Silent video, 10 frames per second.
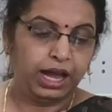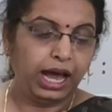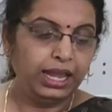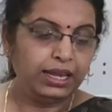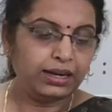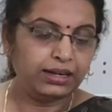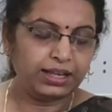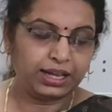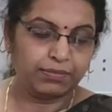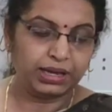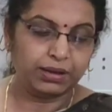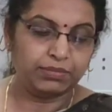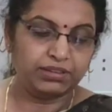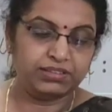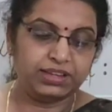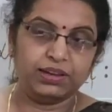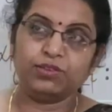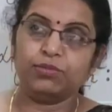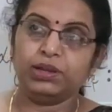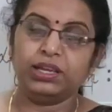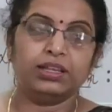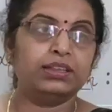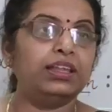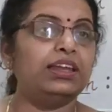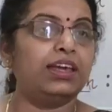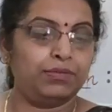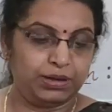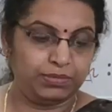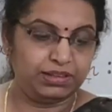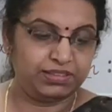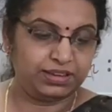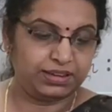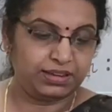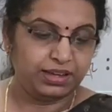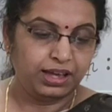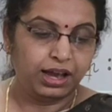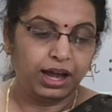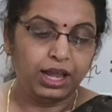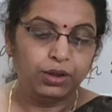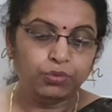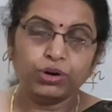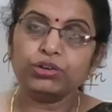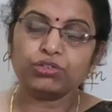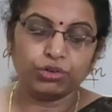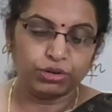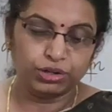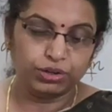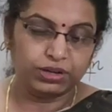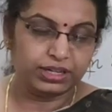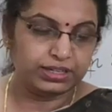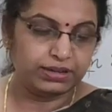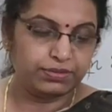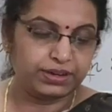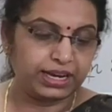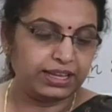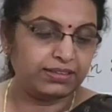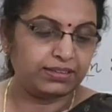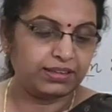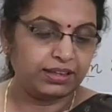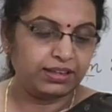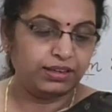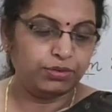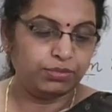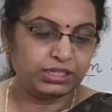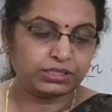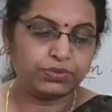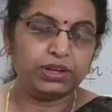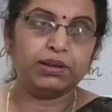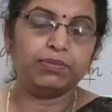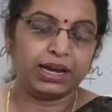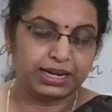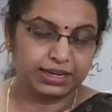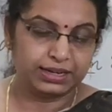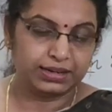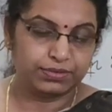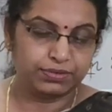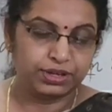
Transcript: I heard M. Hamel say to me, then M. Hamel said, I won't scold you, little Franz. You must feel bad enough.